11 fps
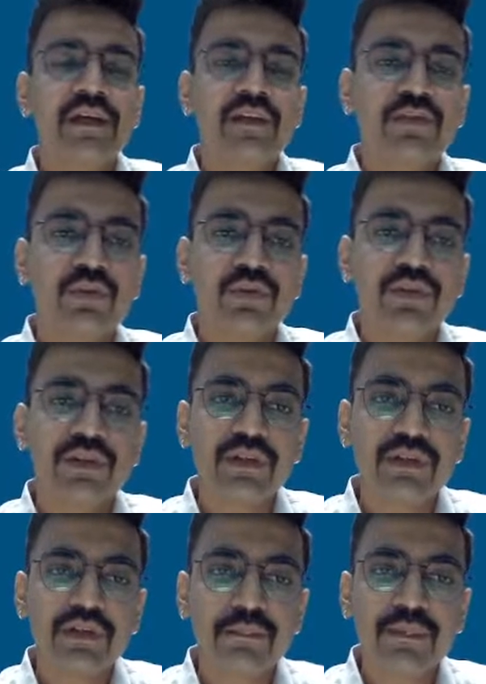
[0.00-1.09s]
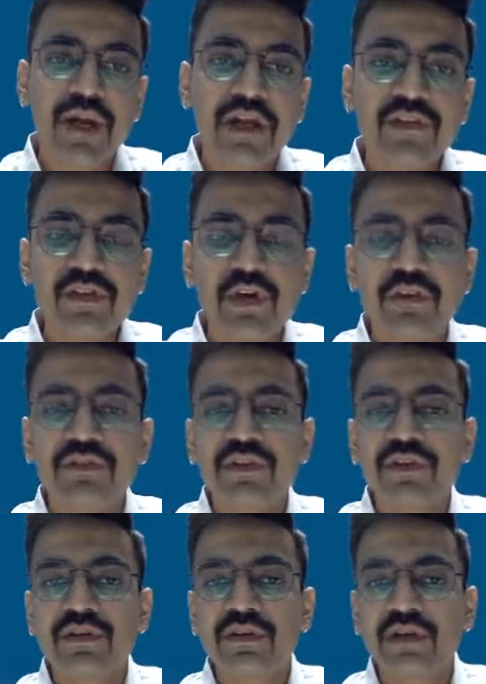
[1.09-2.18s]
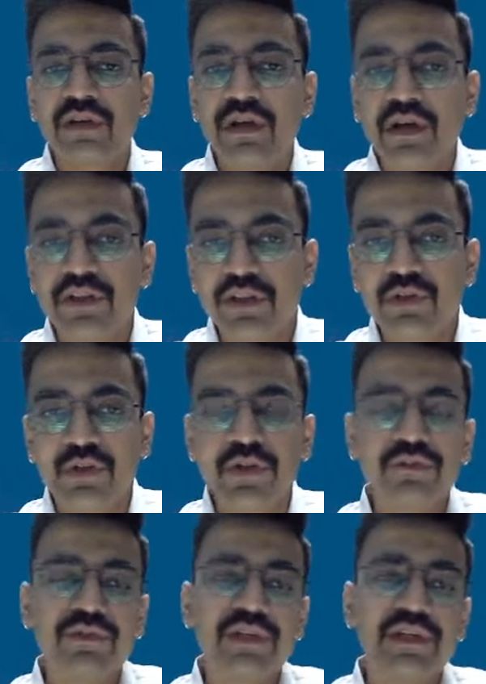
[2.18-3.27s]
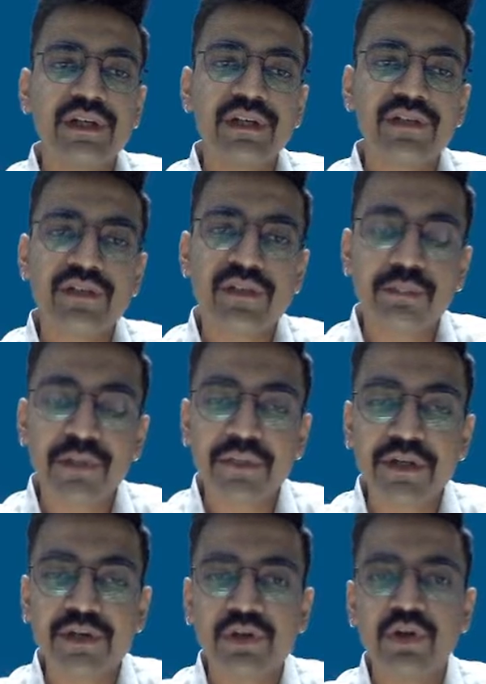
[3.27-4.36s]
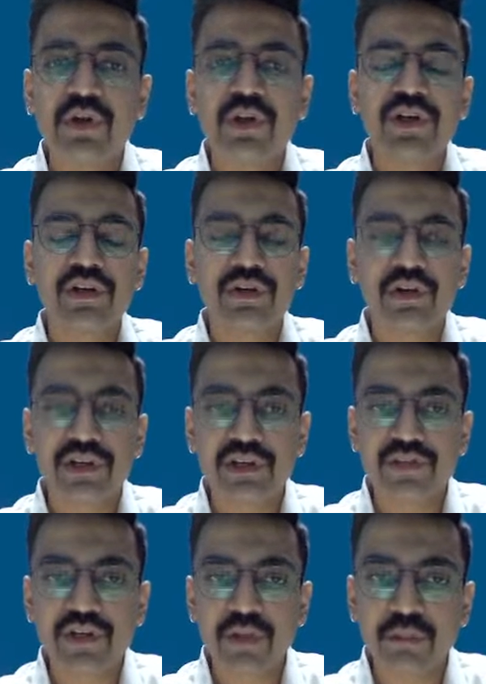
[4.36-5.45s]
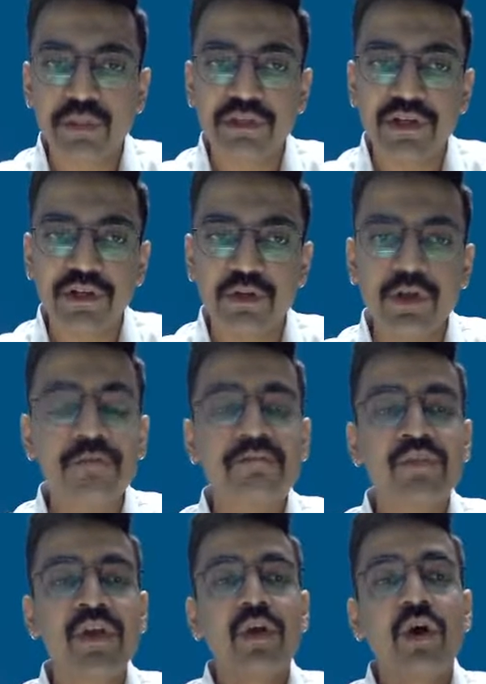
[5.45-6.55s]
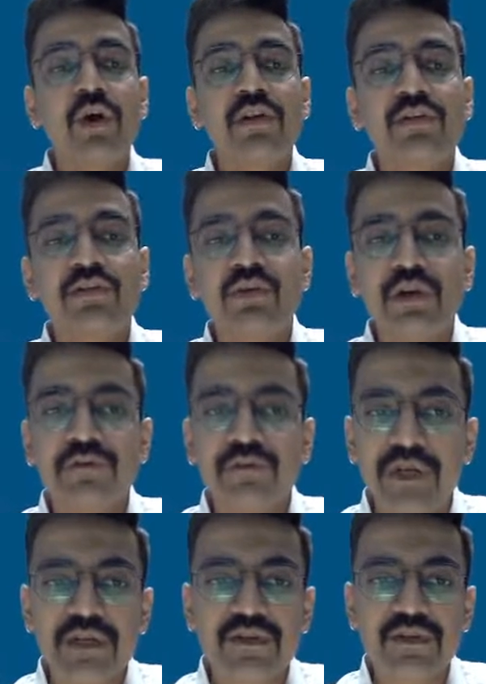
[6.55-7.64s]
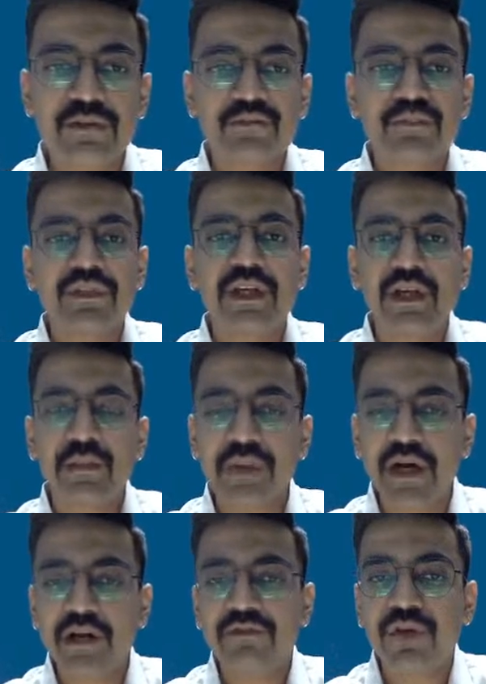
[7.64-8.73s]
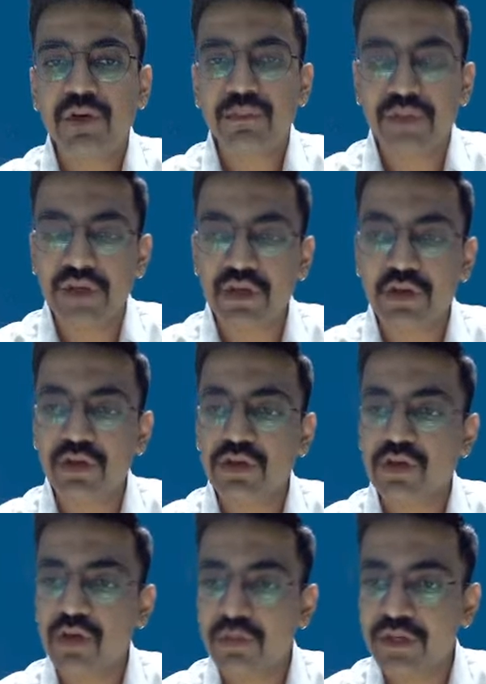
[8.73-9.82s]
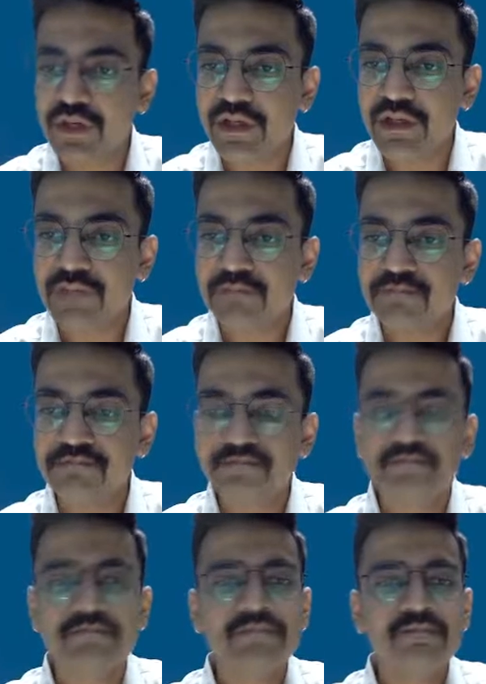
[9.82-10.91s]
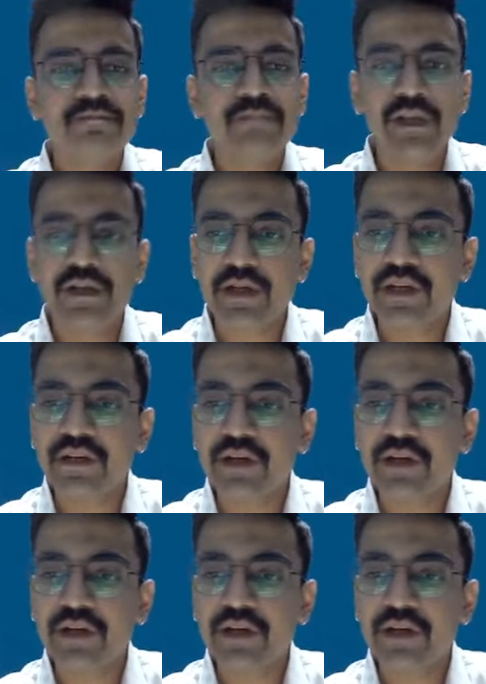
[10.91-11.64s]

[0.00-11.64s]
So the price of the other good, whether it is a supplementary good or it is a complementary good, also affects the demand for a particular commodity, right?